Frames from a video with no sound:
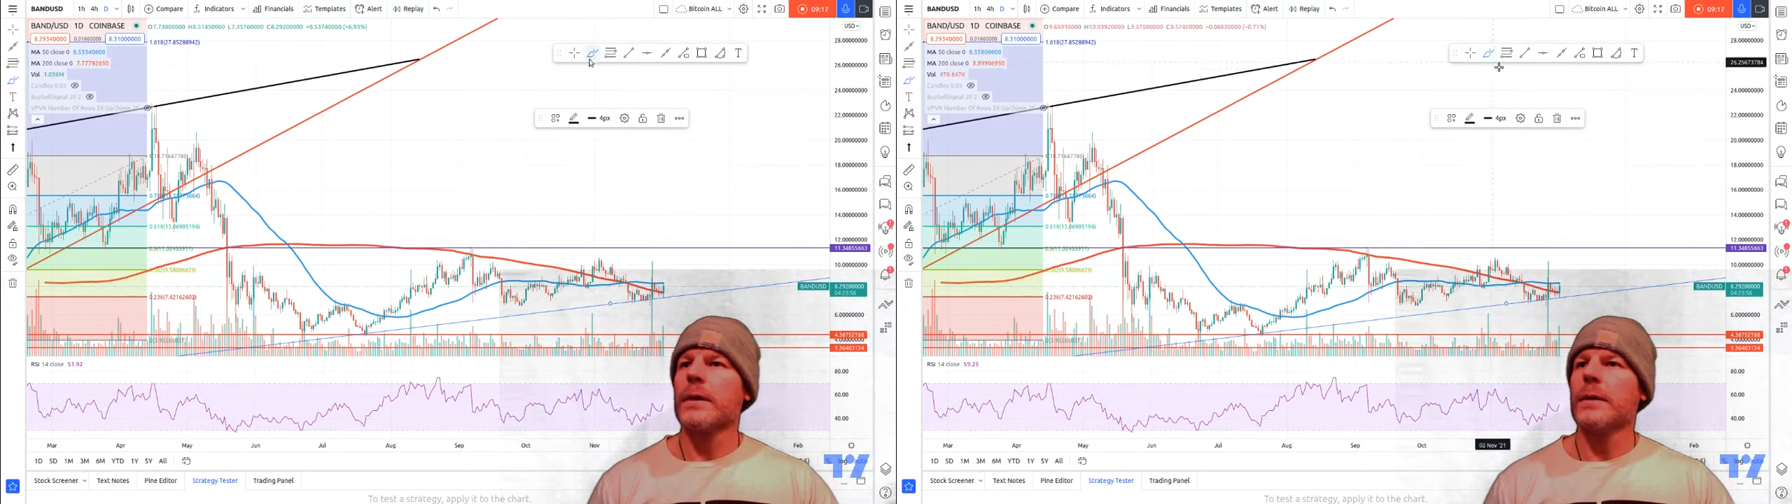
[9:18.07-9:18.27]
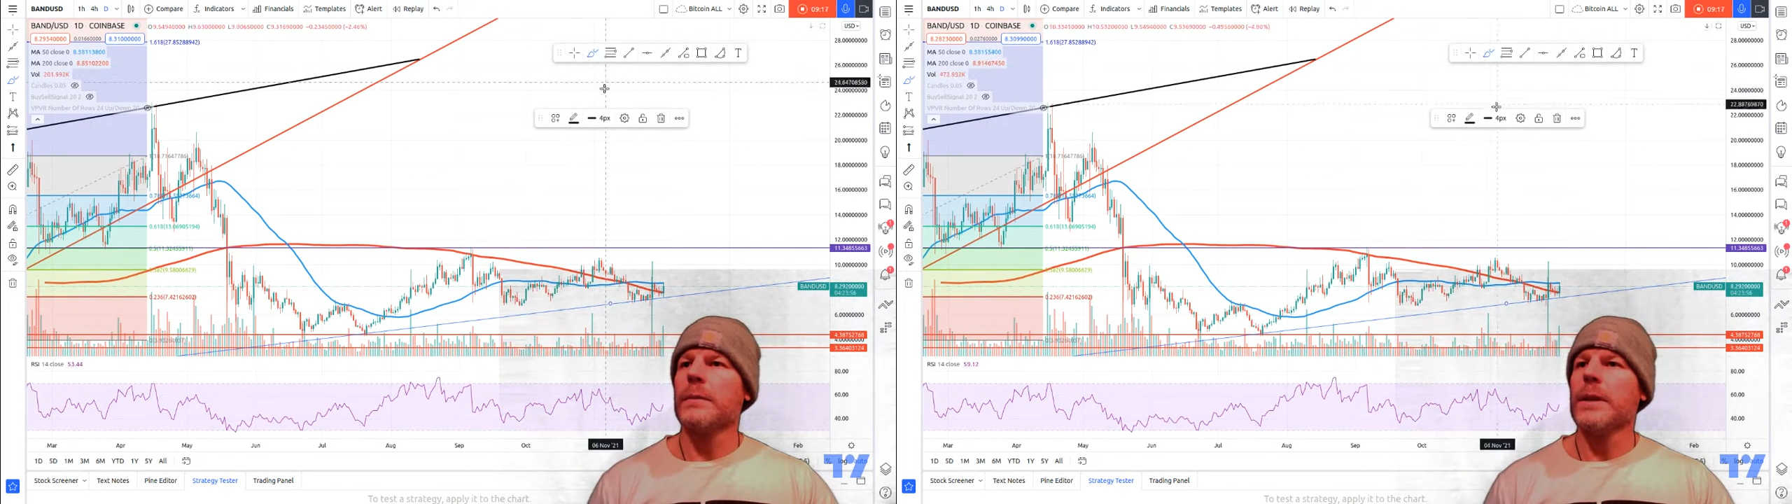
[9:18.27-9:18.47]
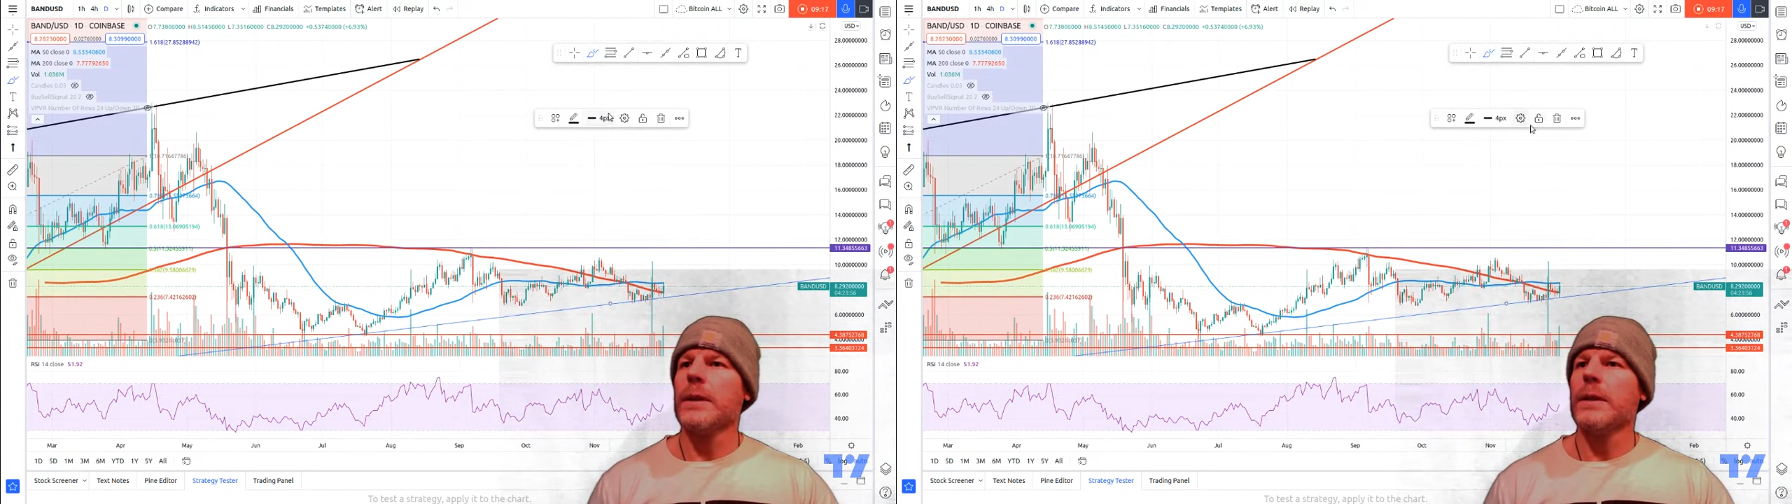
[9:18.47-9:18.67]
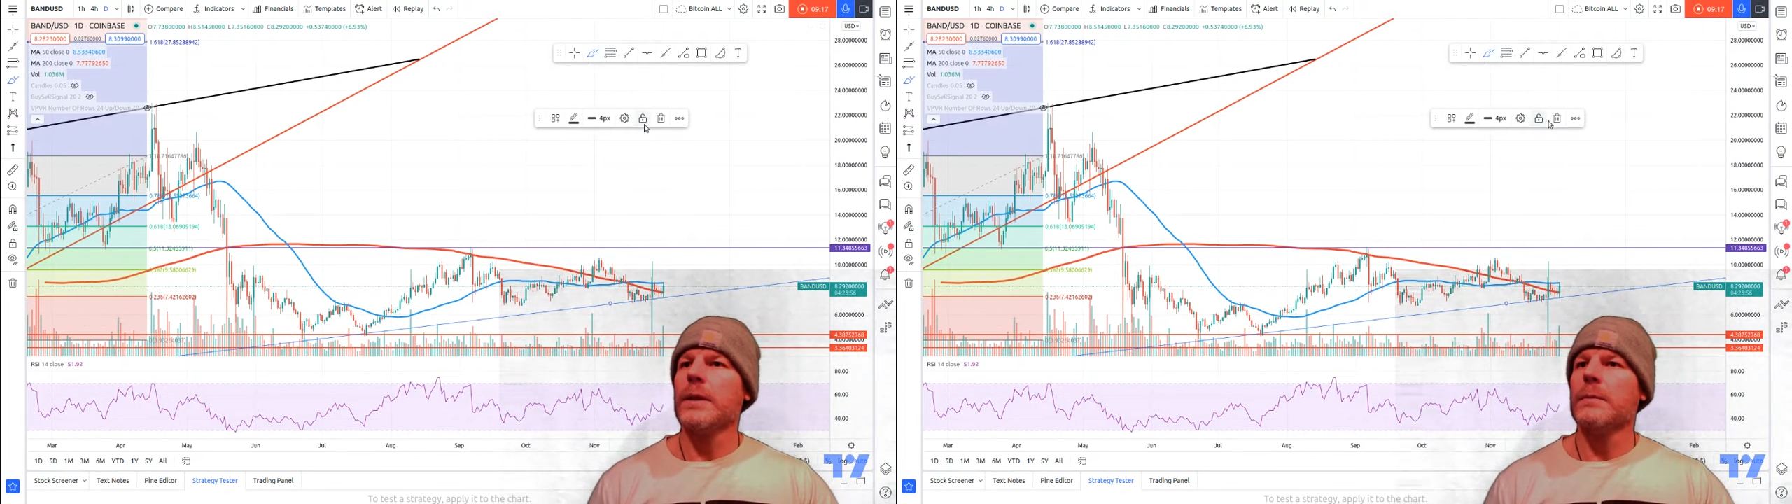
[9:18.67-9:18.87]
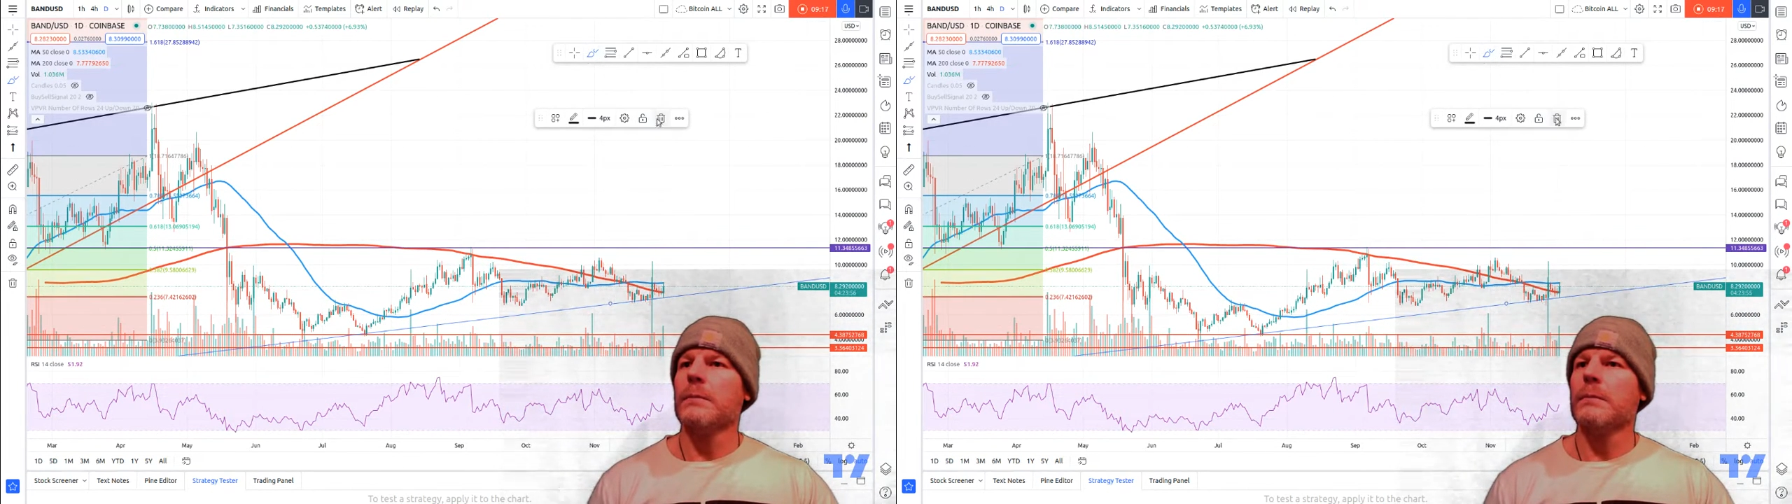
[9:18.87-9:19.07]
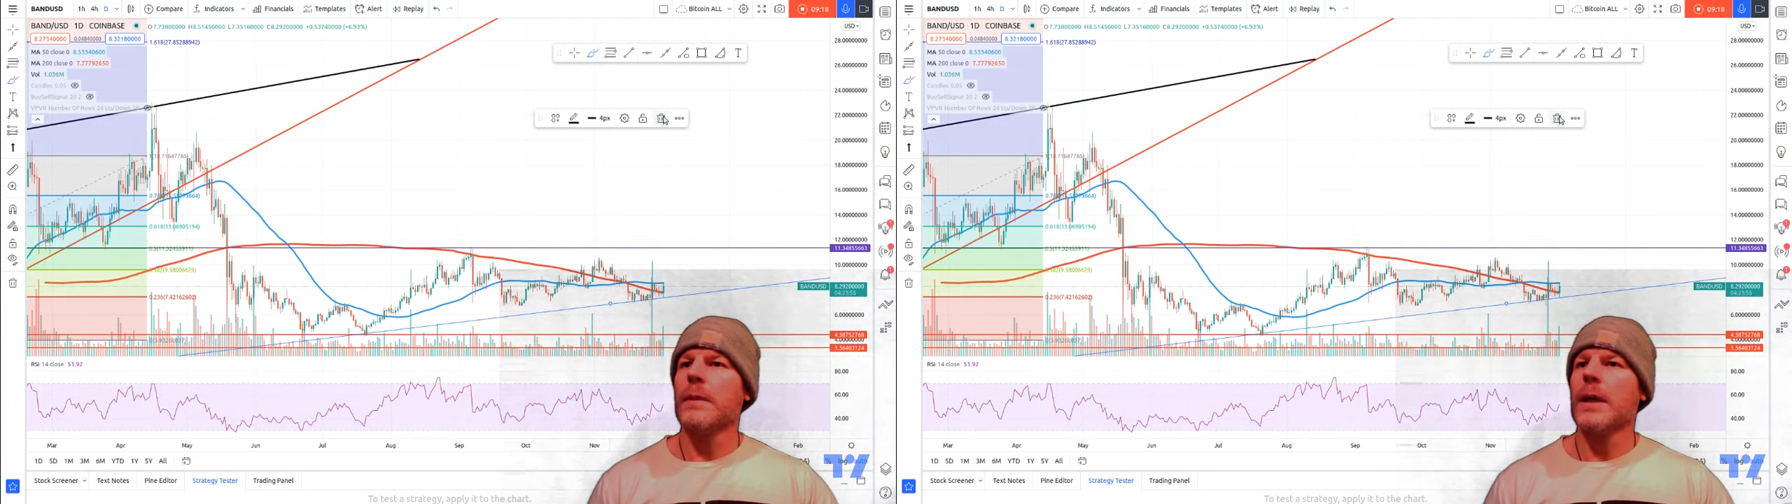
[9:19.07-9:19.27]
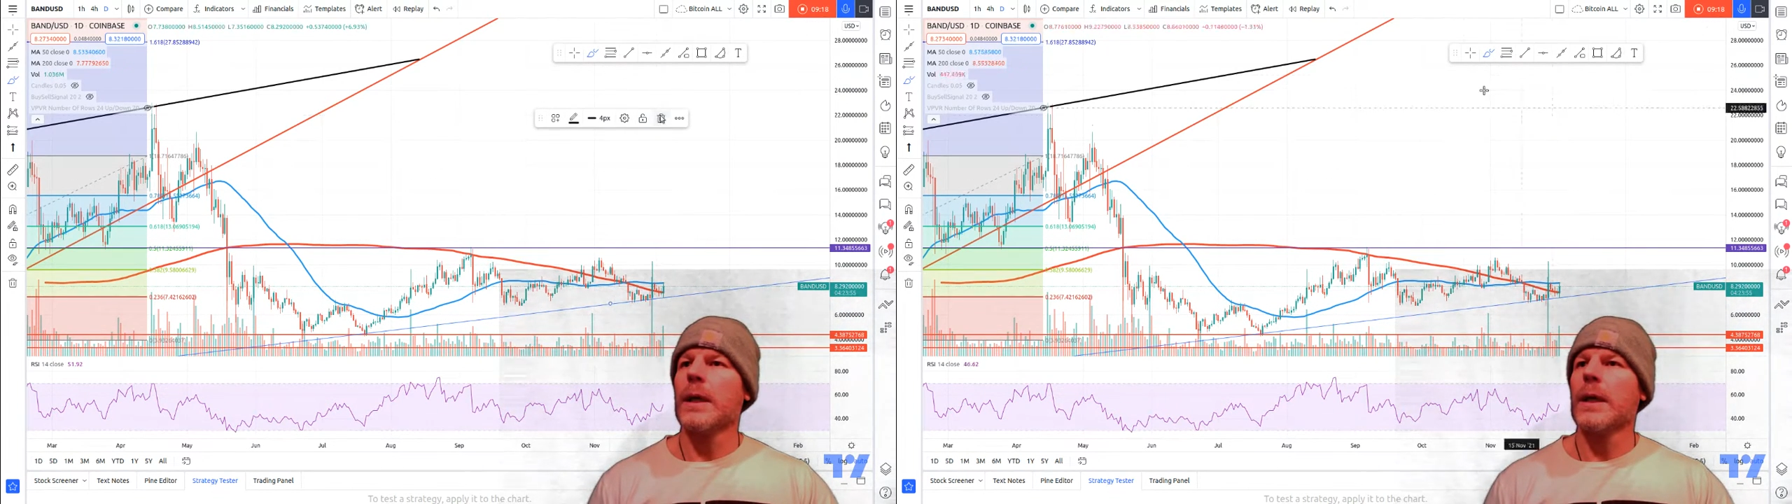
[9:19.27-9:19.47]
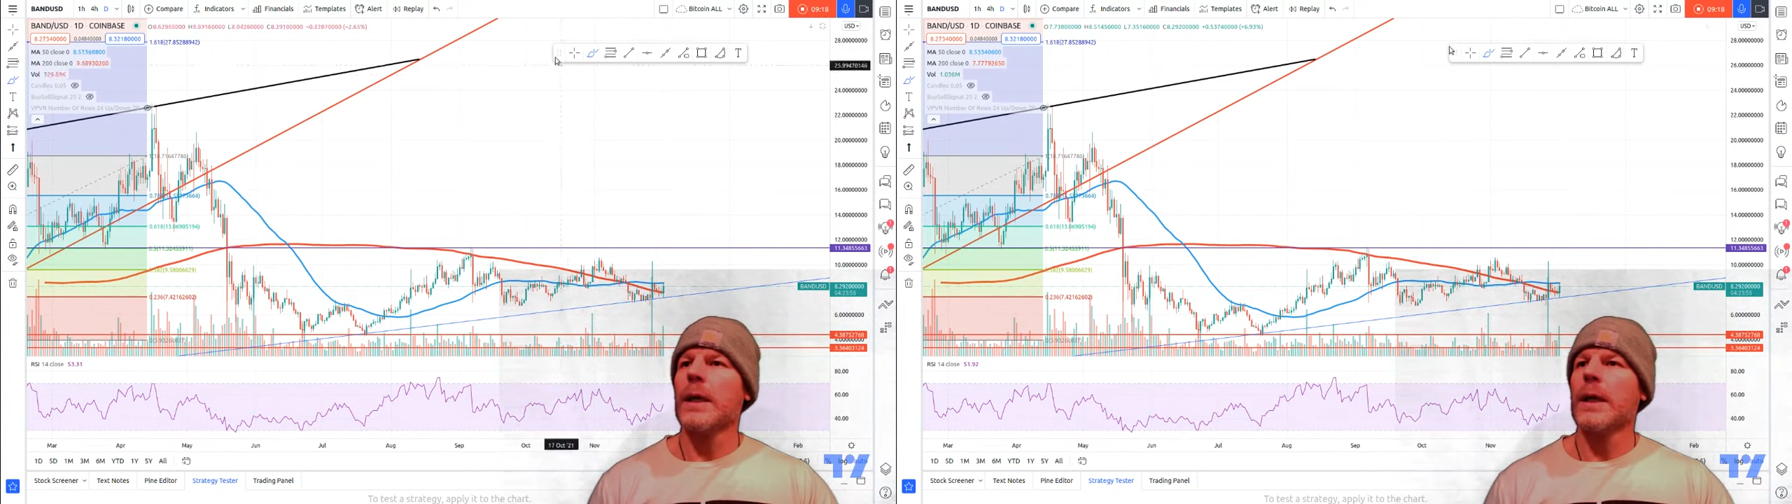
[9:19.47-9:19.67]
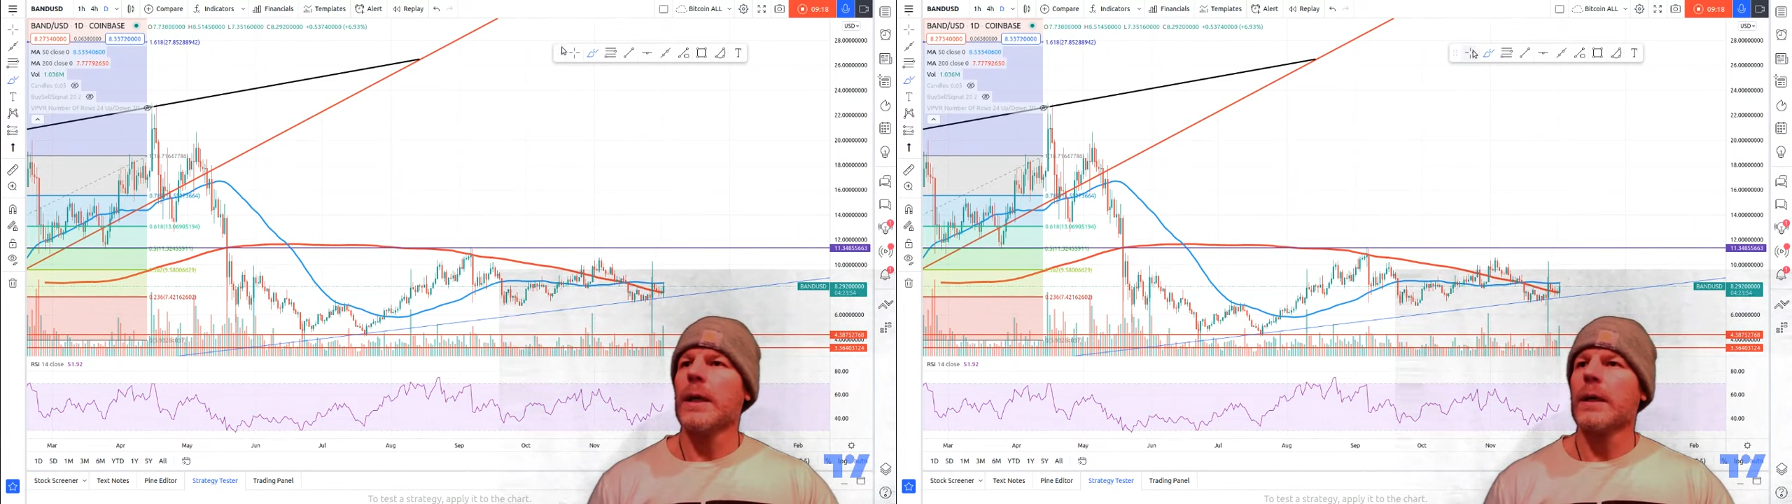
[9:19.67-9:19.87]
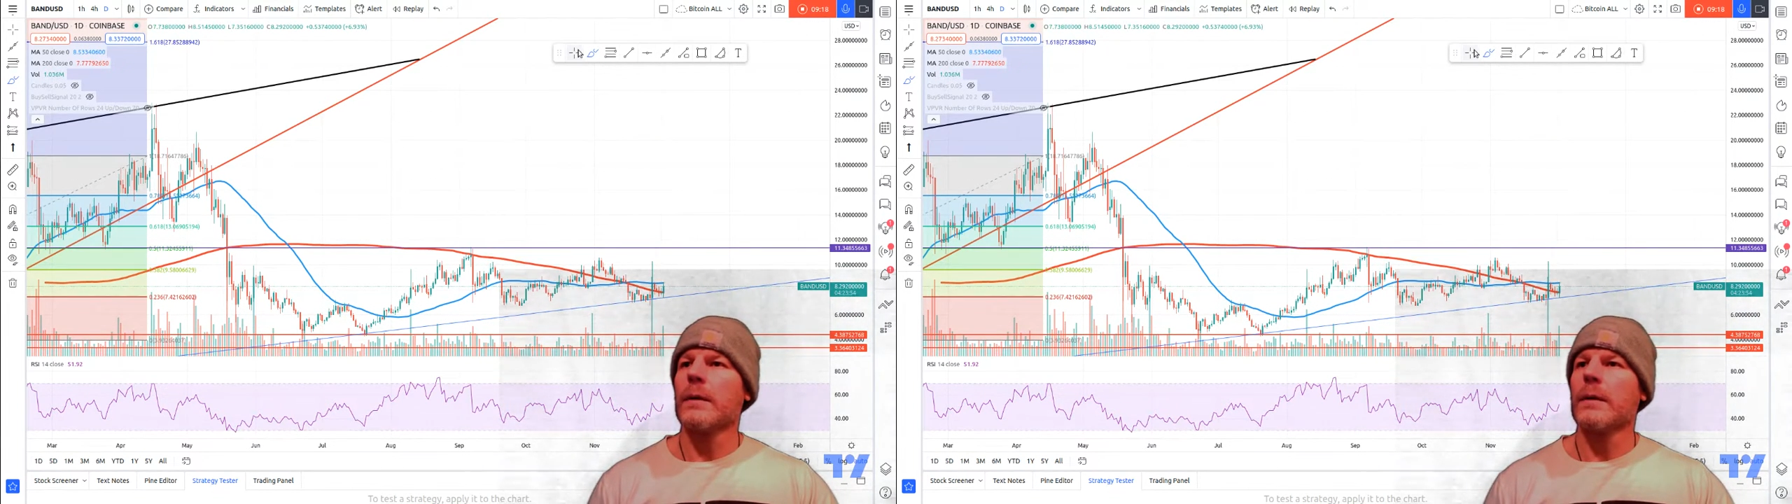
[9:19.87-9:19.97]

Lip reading: get me my